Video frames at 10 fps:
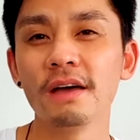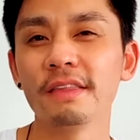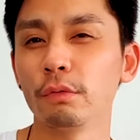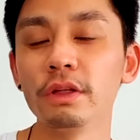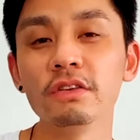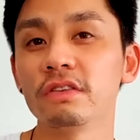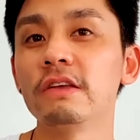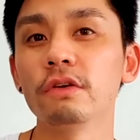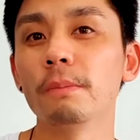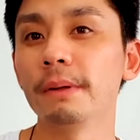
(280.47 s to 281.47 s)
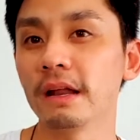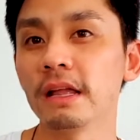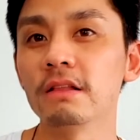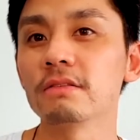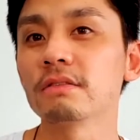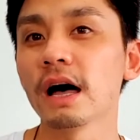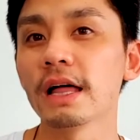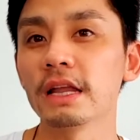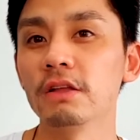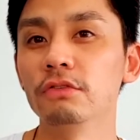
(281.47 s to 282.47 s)
they really just give you a better insight
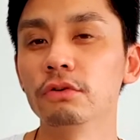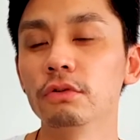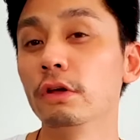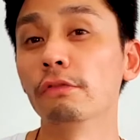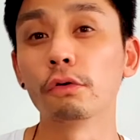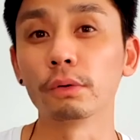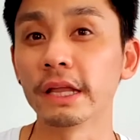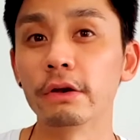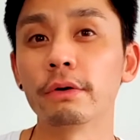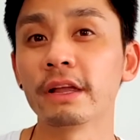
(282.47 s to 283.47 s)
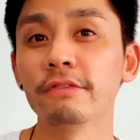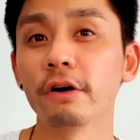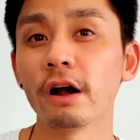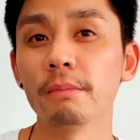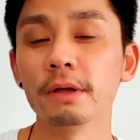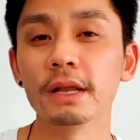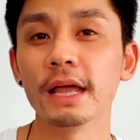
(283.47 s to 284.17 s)
into the overall lending environment,